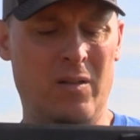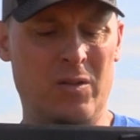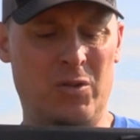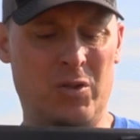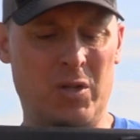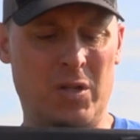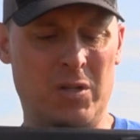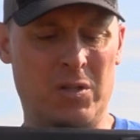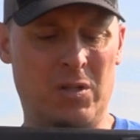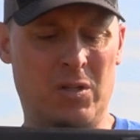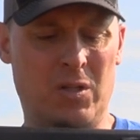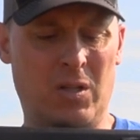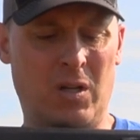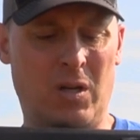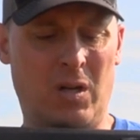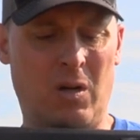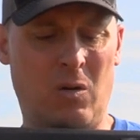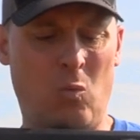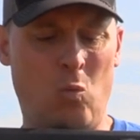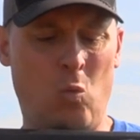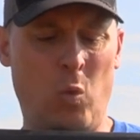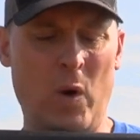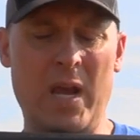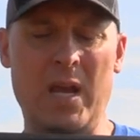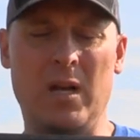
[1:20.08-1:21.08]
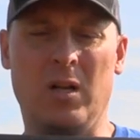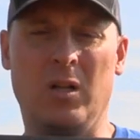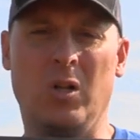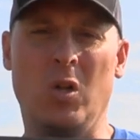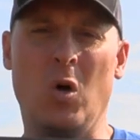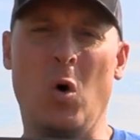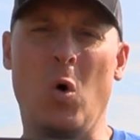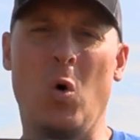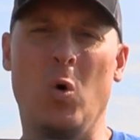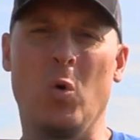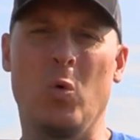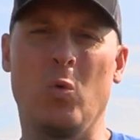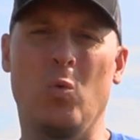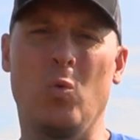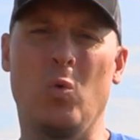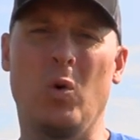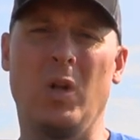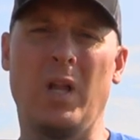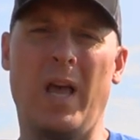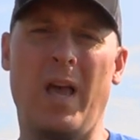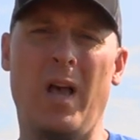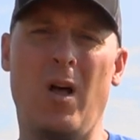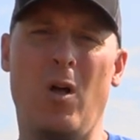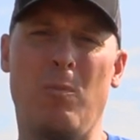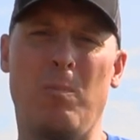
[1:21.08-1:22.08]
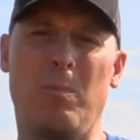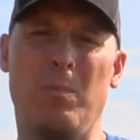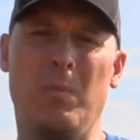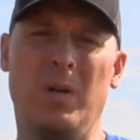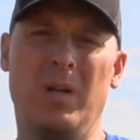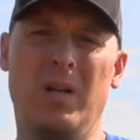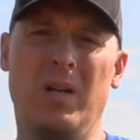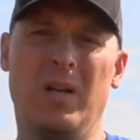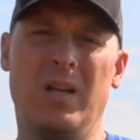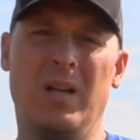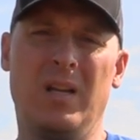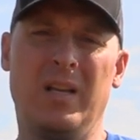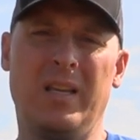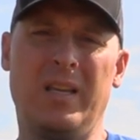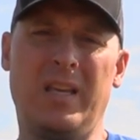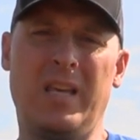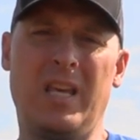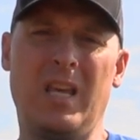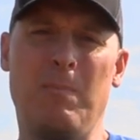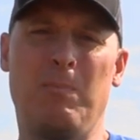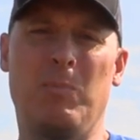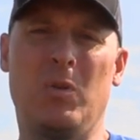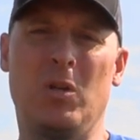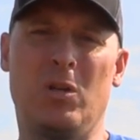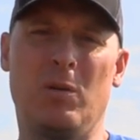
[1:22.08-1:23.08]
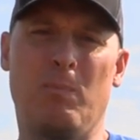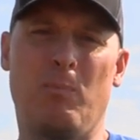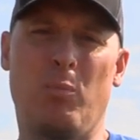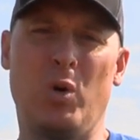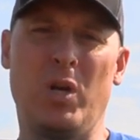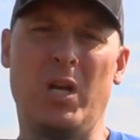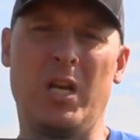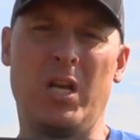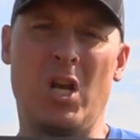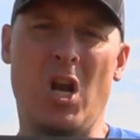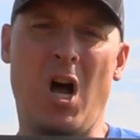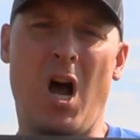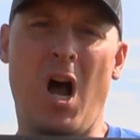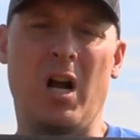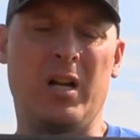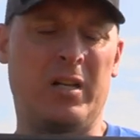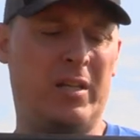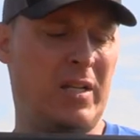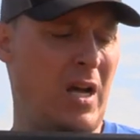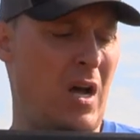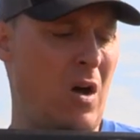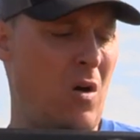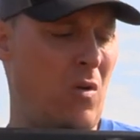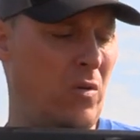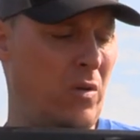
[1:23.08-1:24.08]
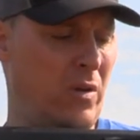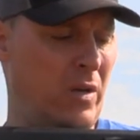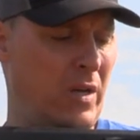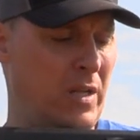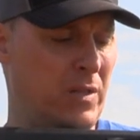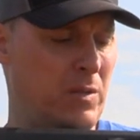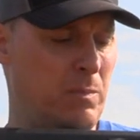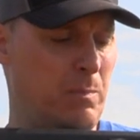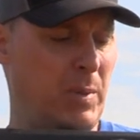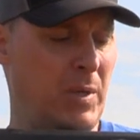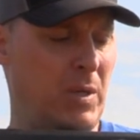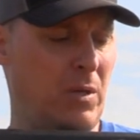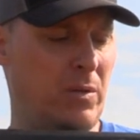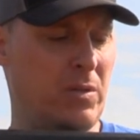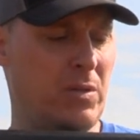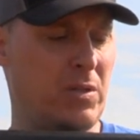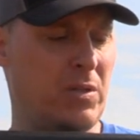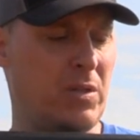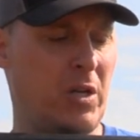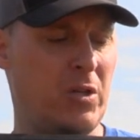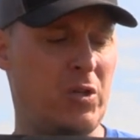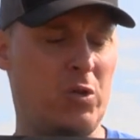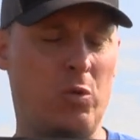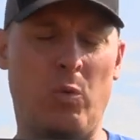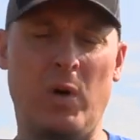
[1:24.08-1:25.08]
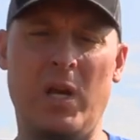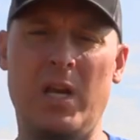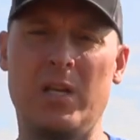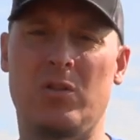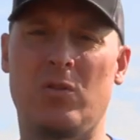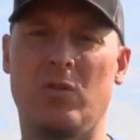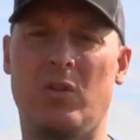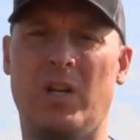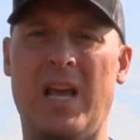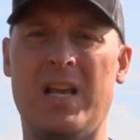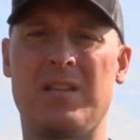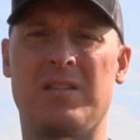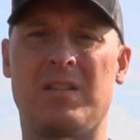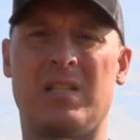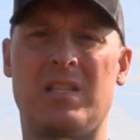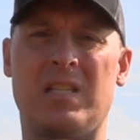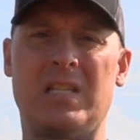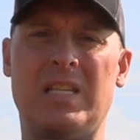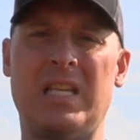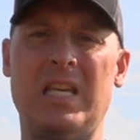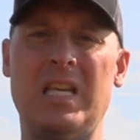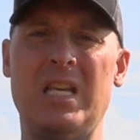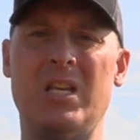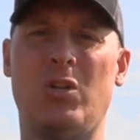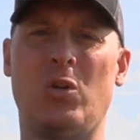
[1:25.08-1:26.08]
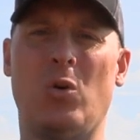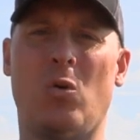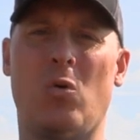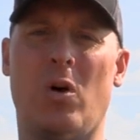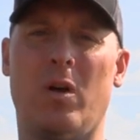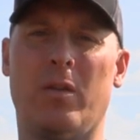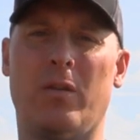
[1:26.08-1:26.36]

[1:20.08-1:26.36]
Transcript: Just the weight alone will help keep the debris knocked down. It's built in such a way so it has a ski toe